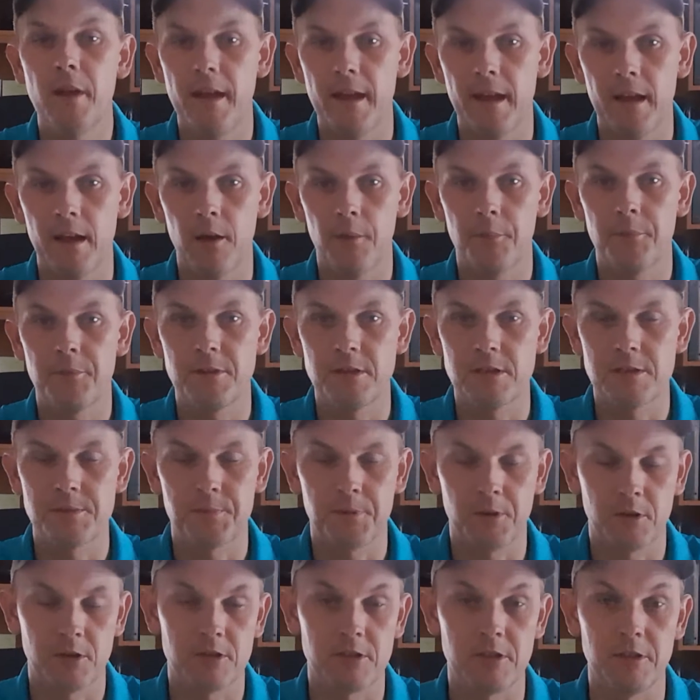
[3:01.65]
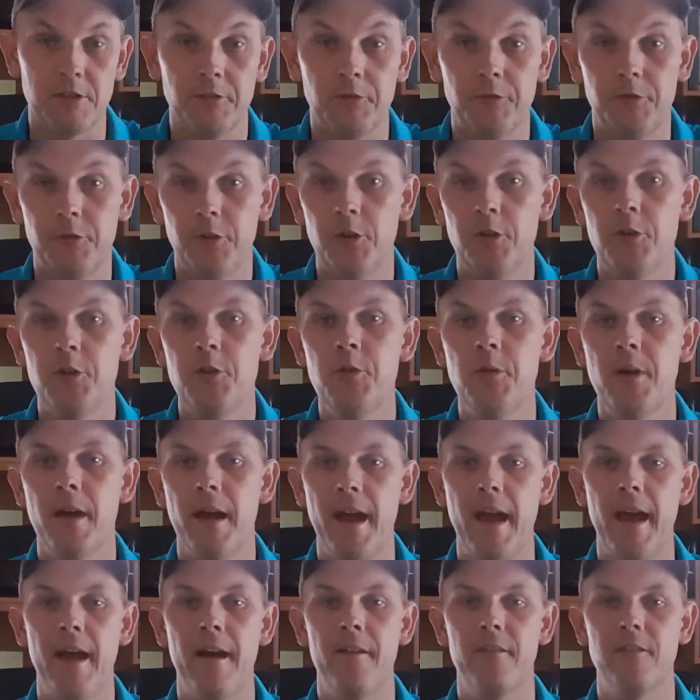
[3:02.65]
to help this person? Do you
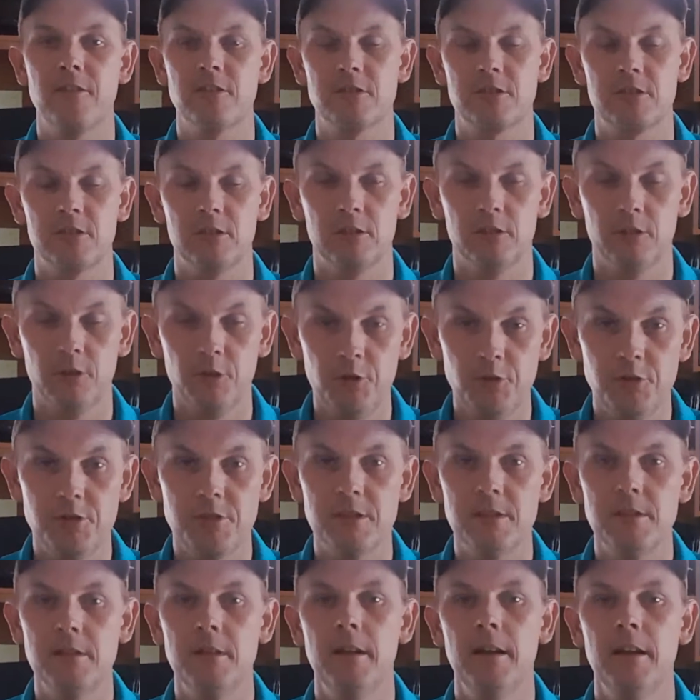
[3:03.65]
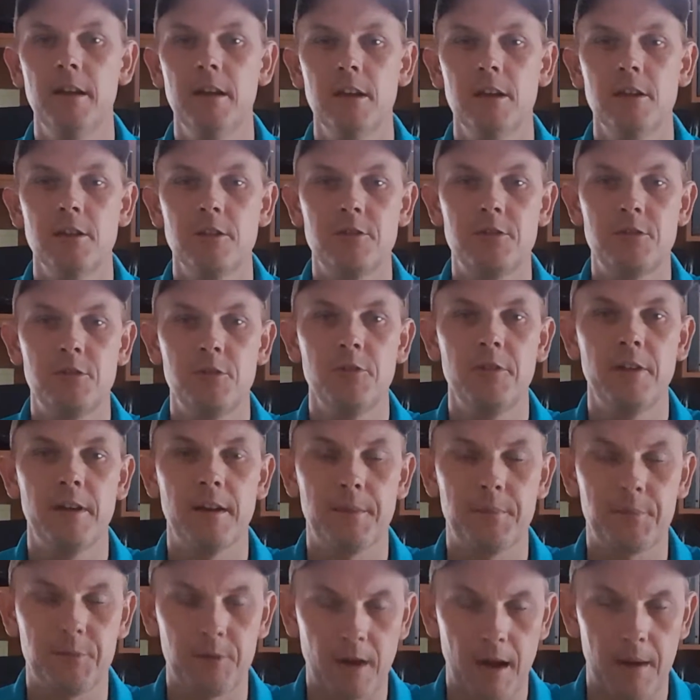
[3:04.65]
have a solution to
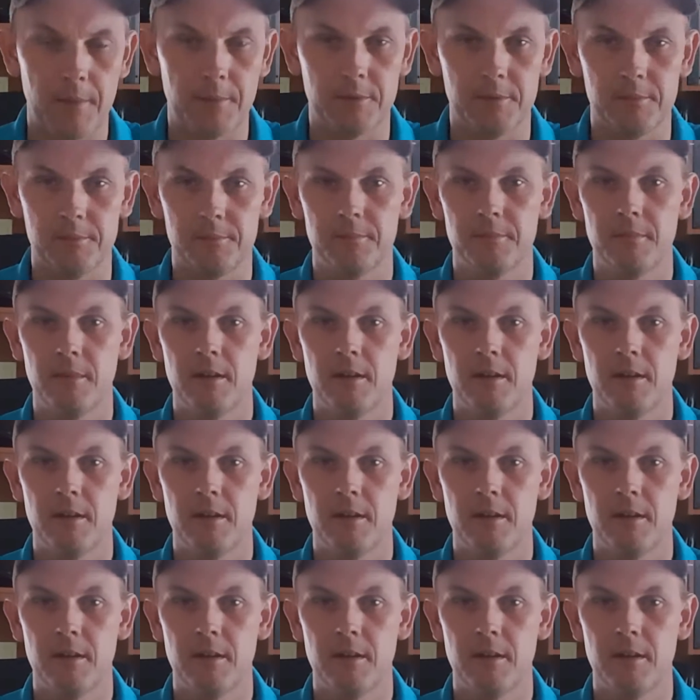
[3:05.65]
their problem?